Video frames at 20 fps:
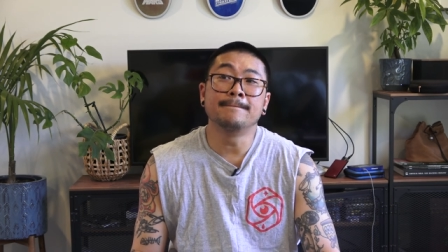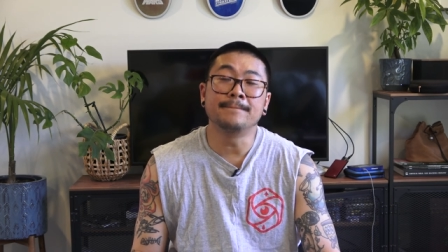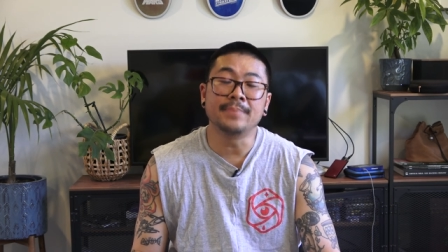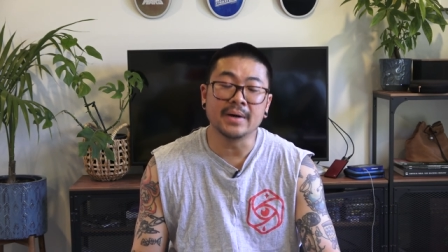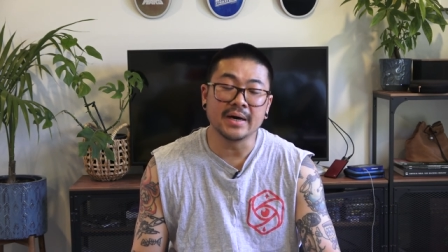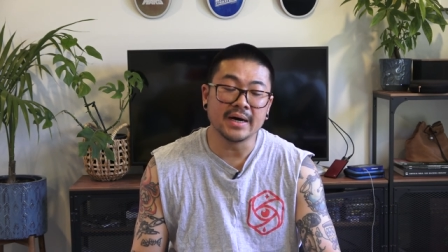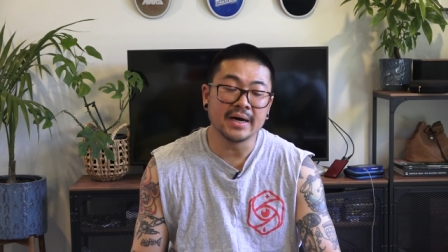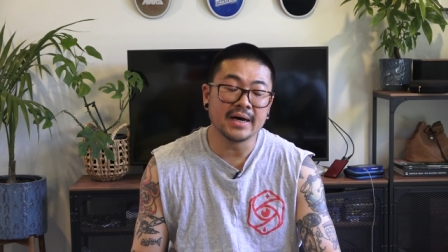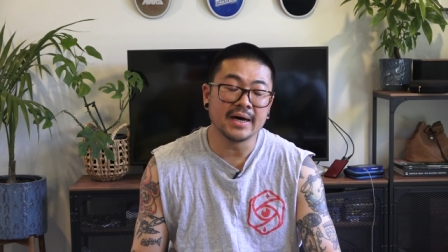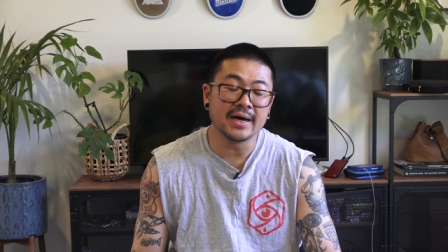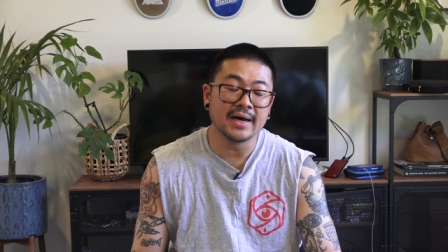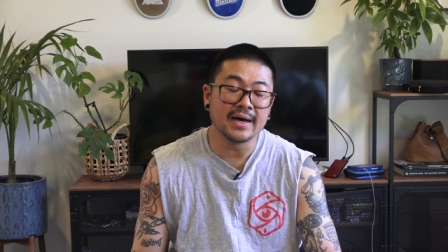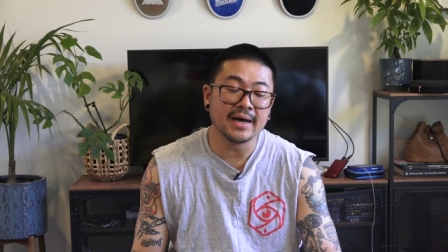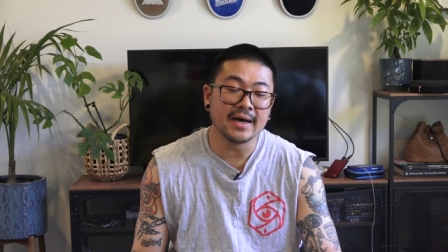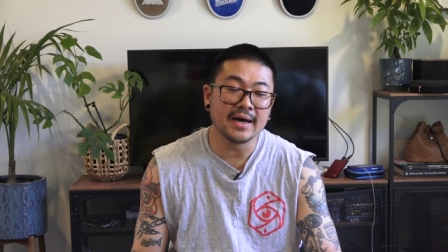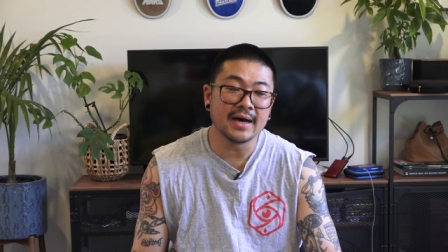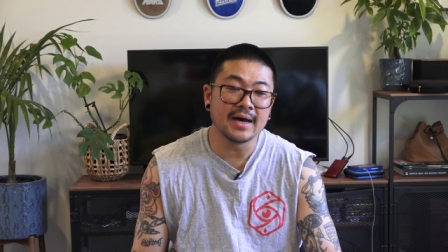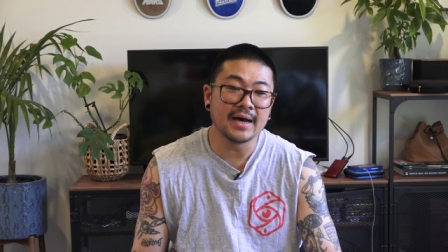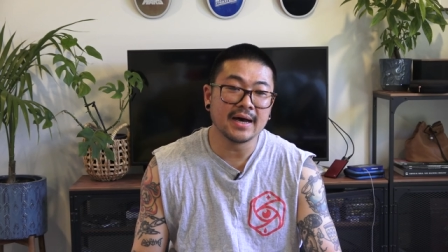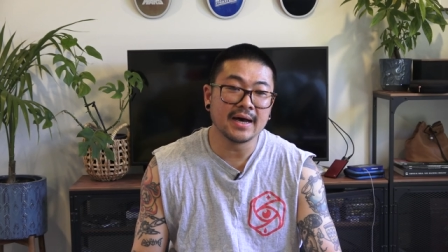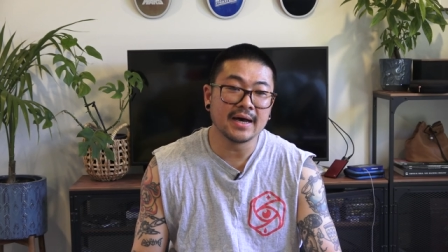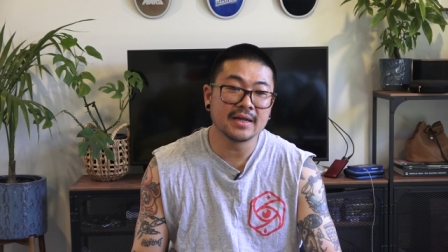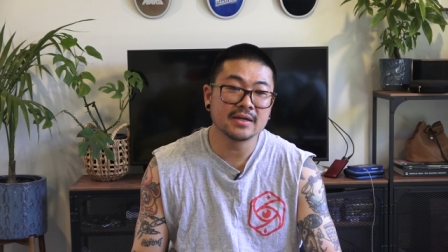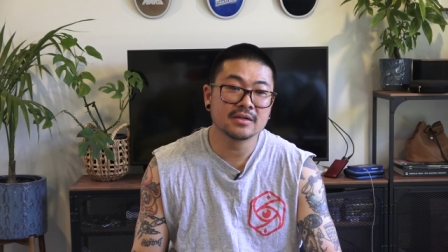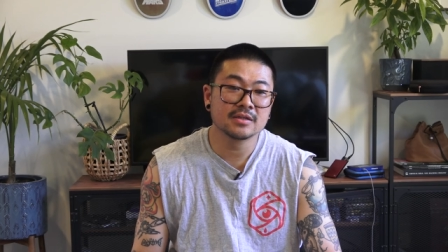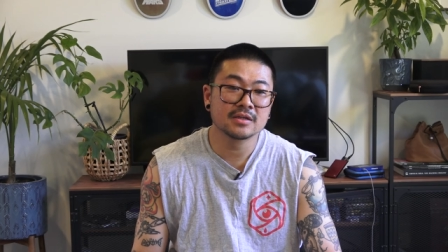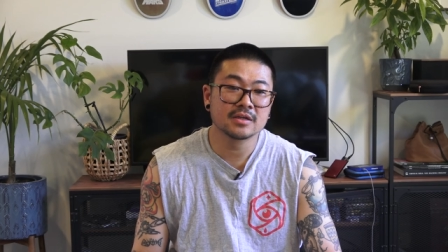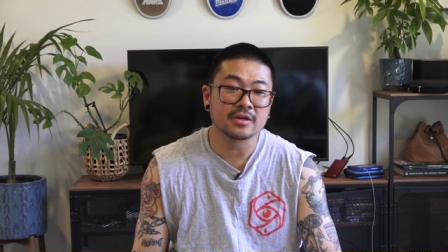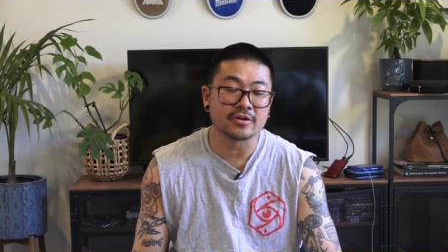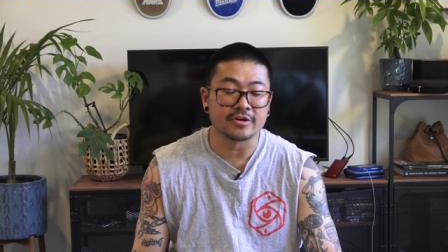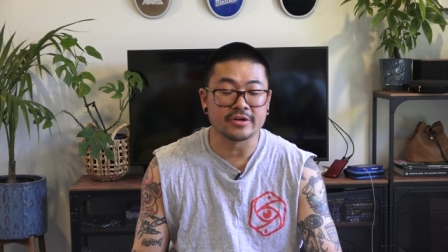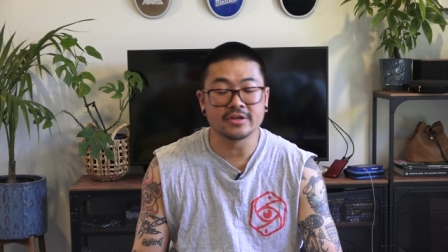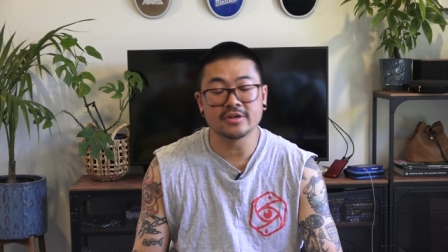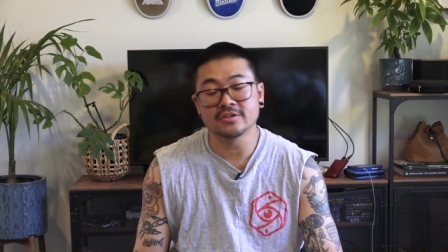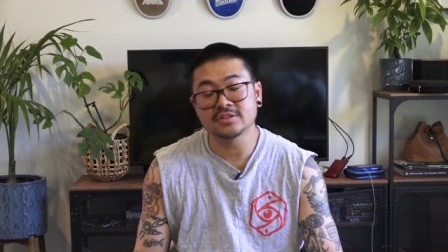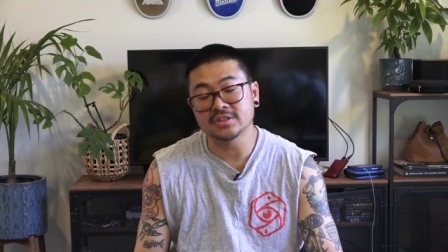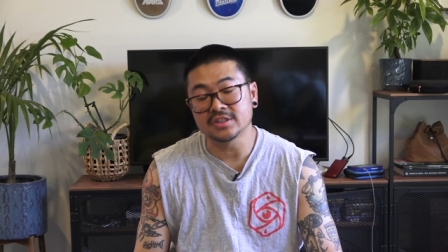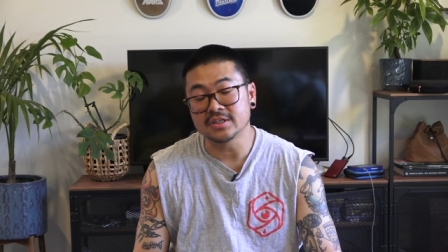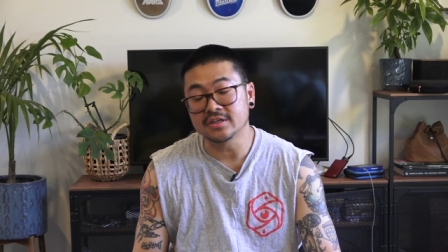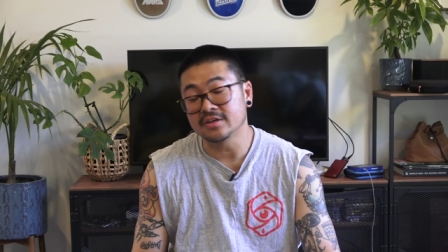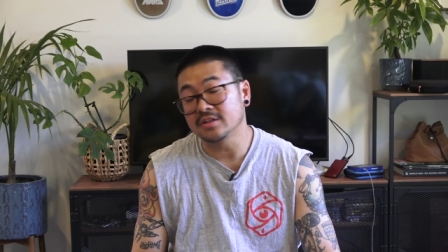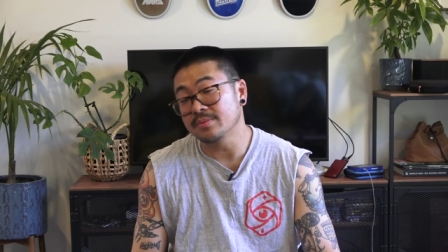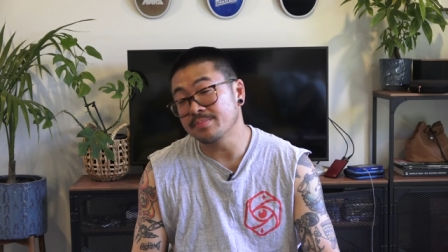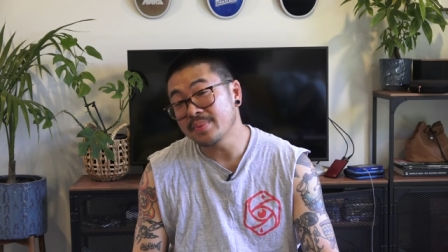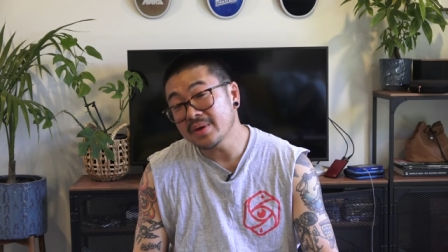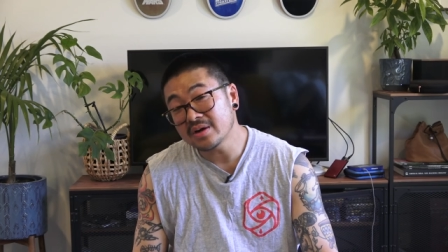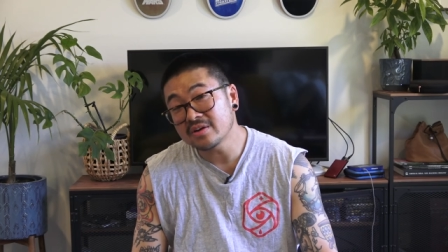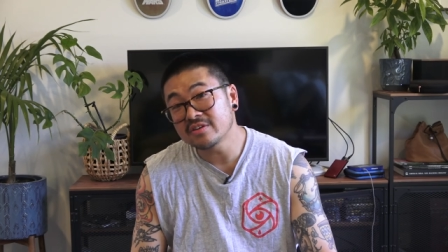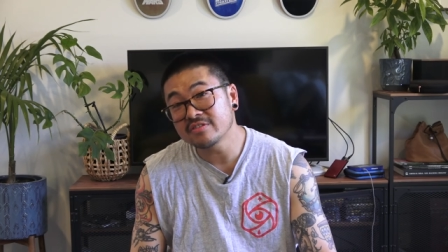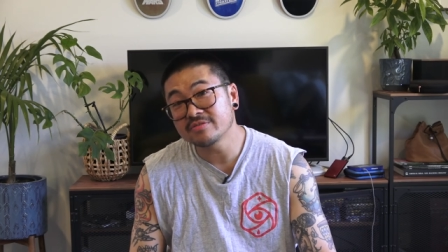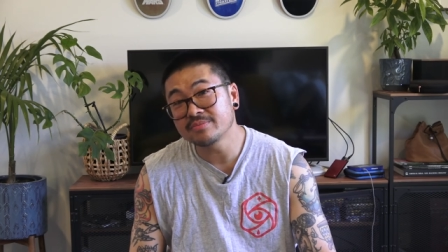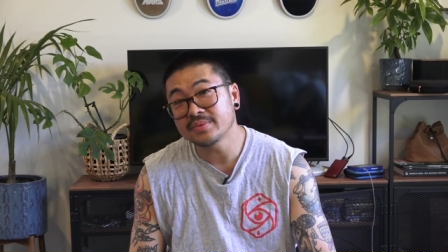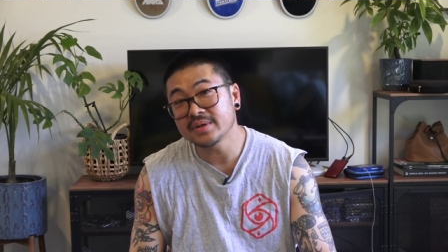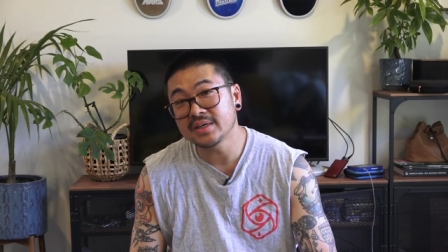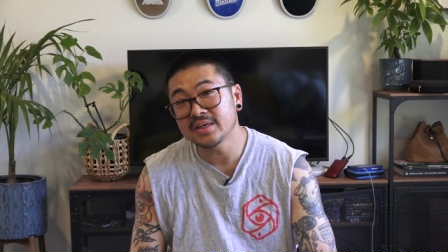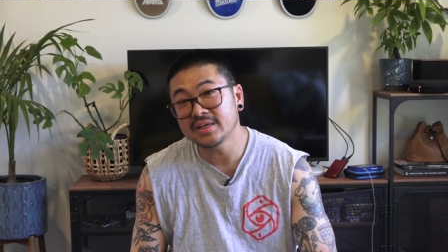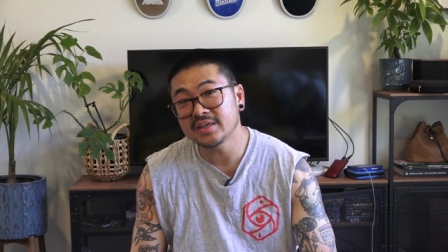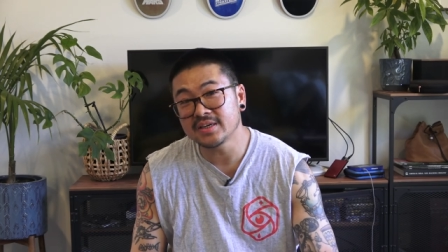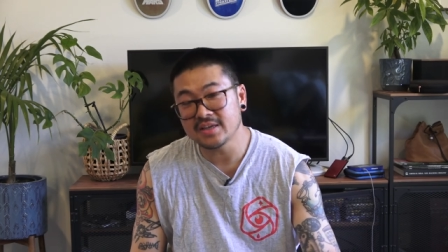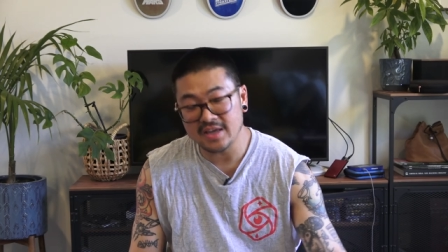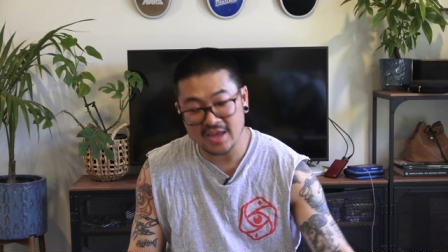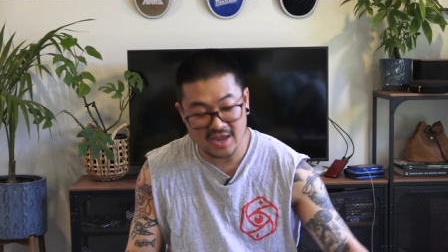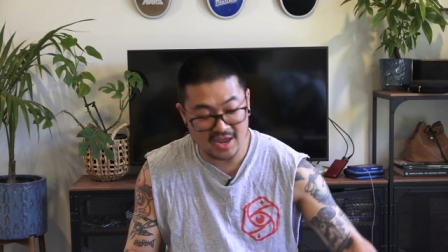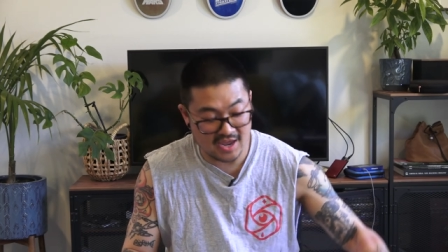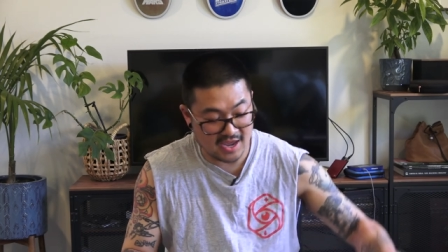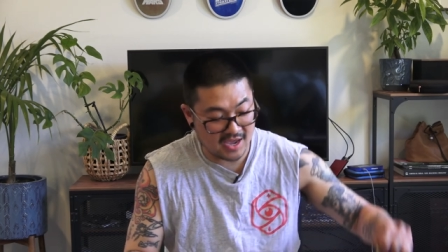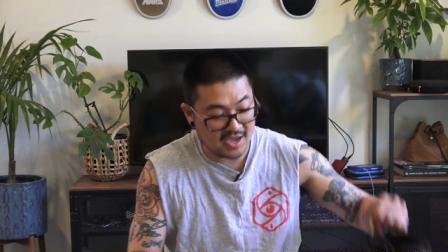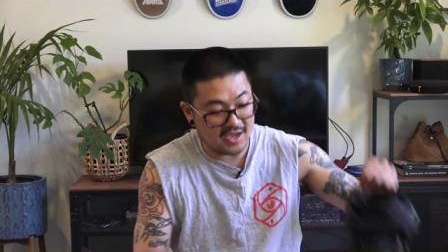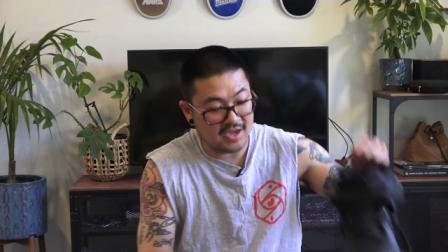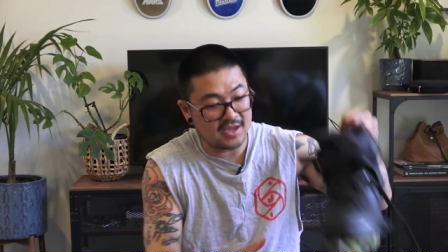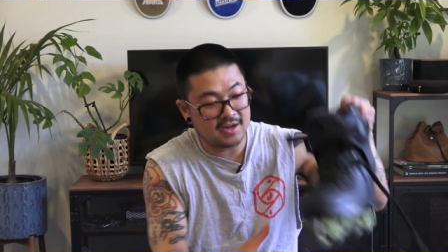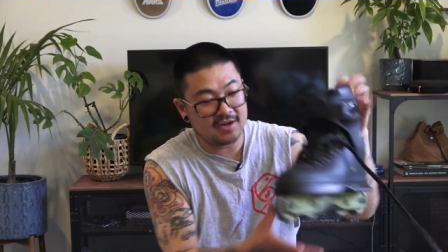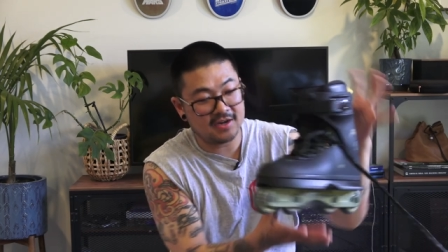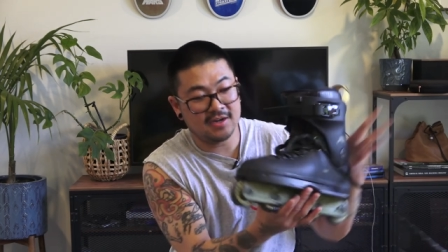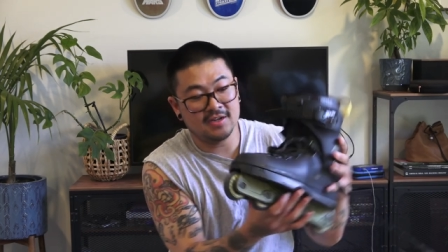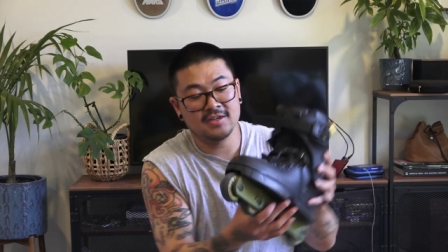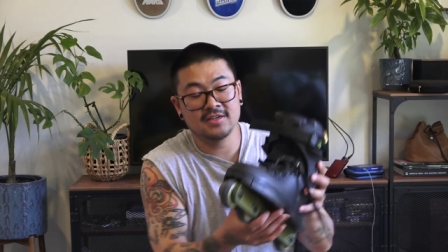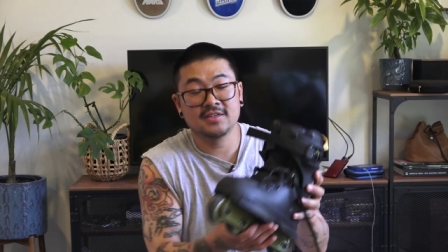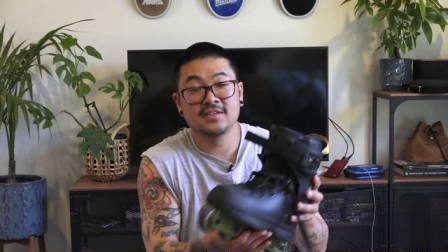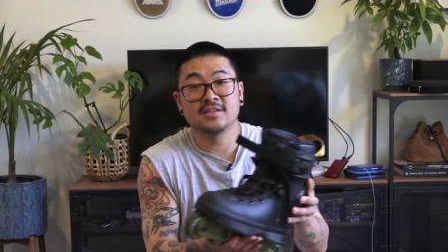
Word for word: but curiosity got the better of me and